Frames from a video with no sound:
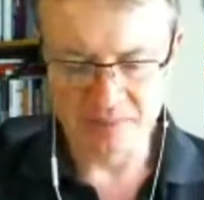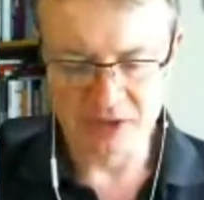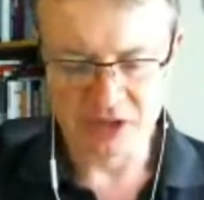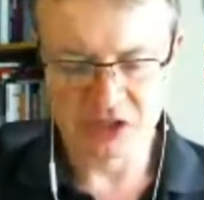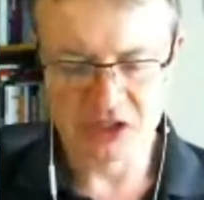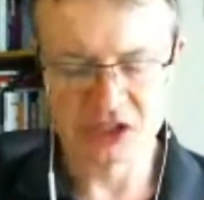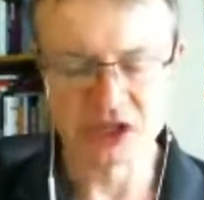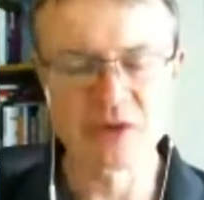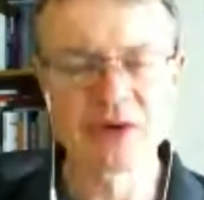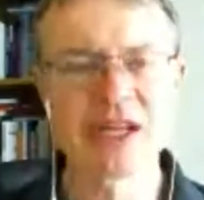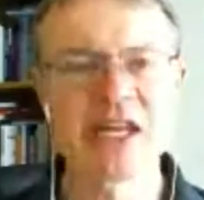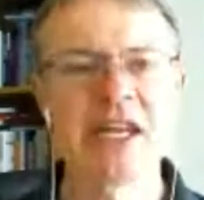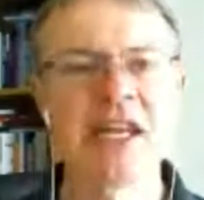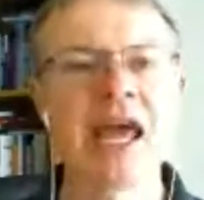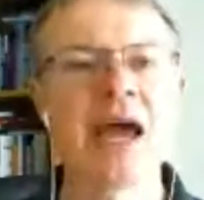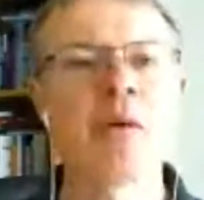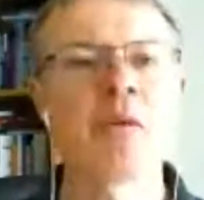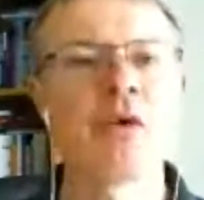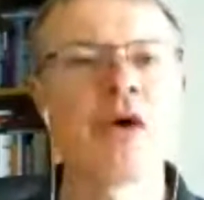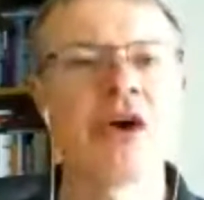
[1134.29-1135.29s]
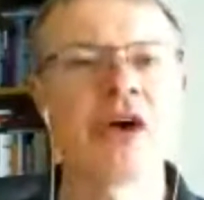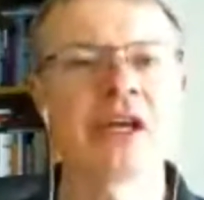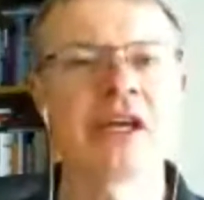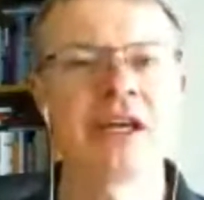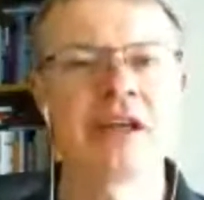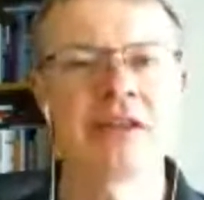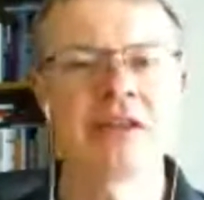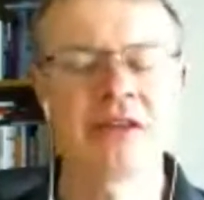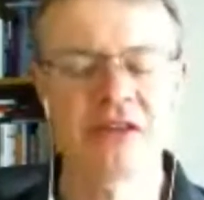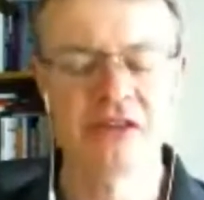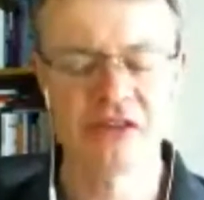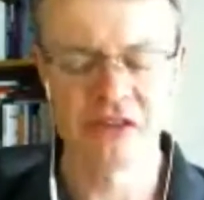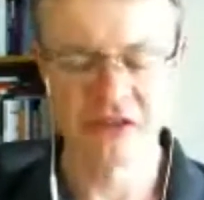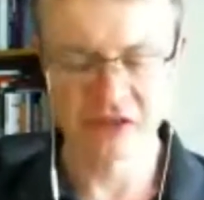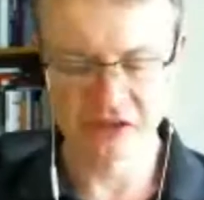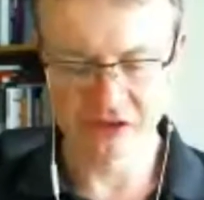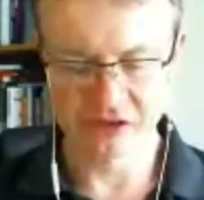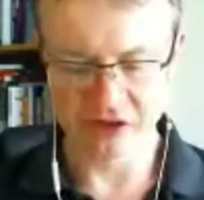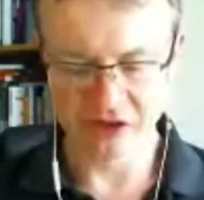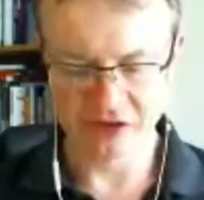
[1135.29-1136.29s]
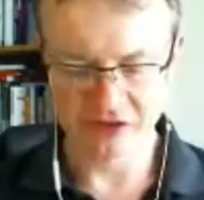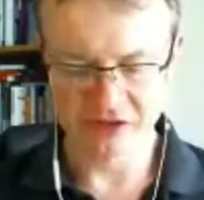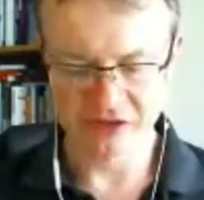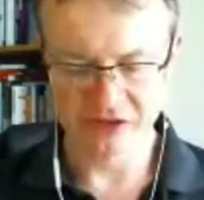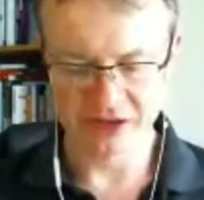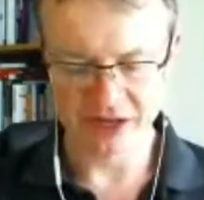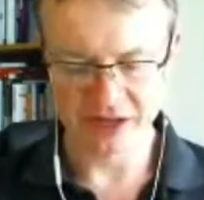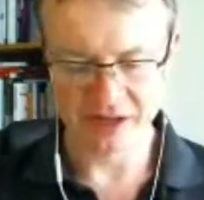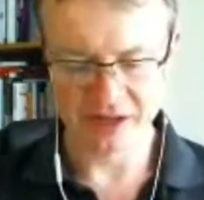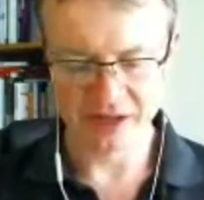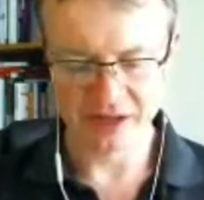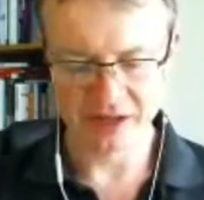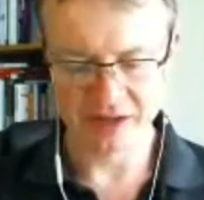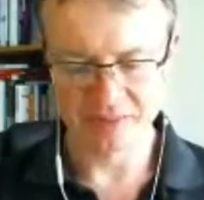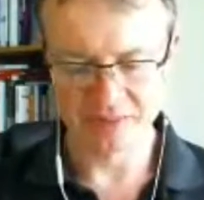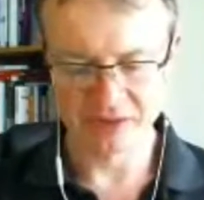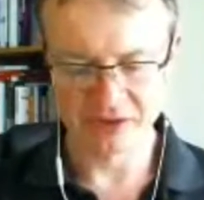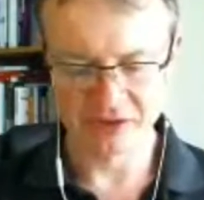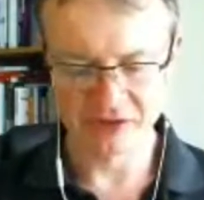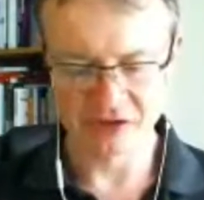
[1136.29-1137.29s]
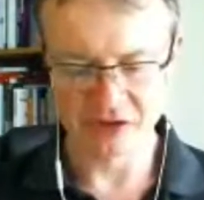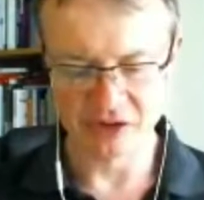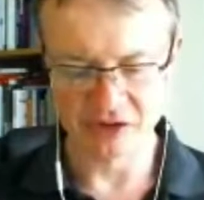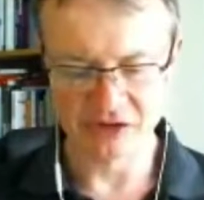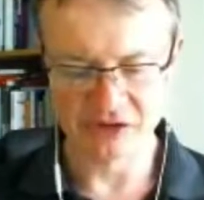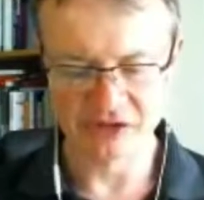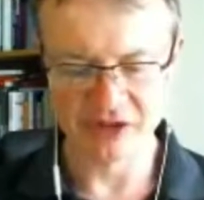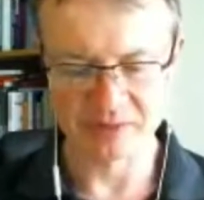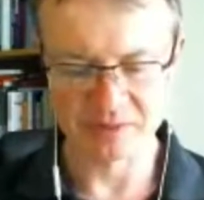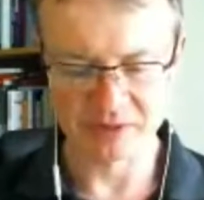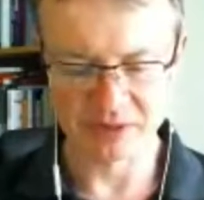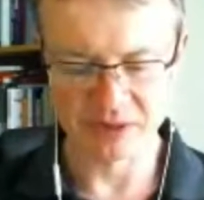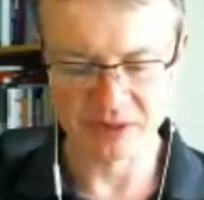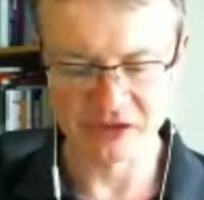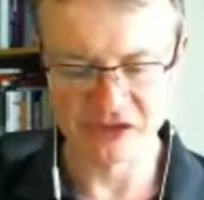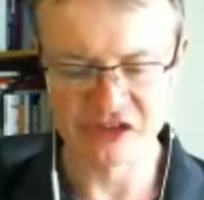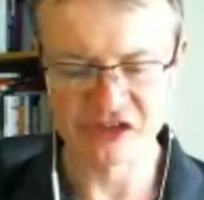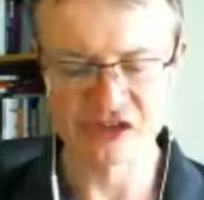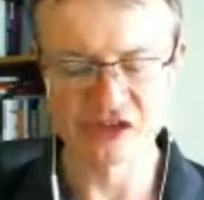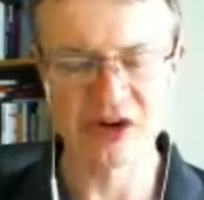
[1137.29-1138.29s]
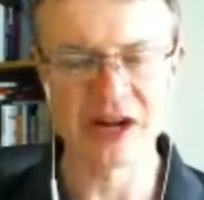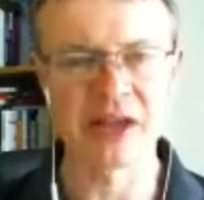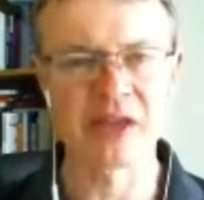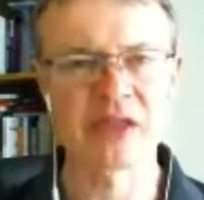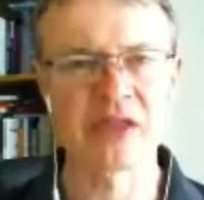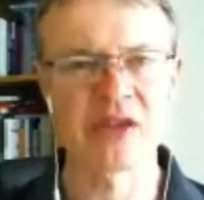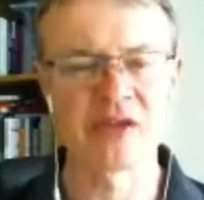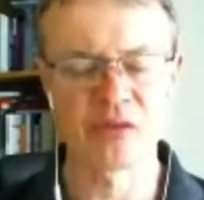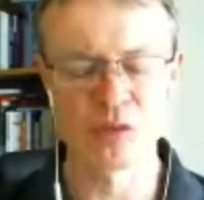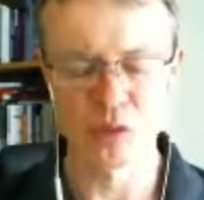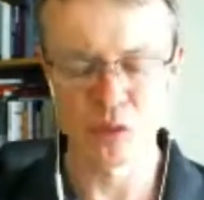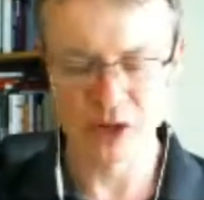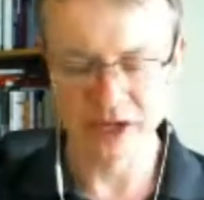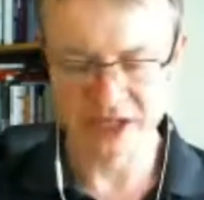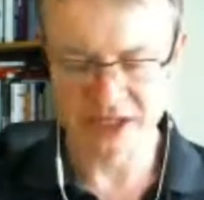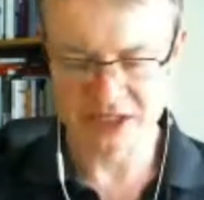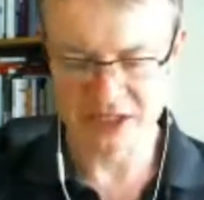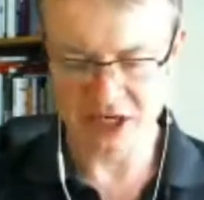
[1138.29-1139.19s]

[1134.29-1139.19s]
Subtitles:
So in networking, there's this concept of the strength of weak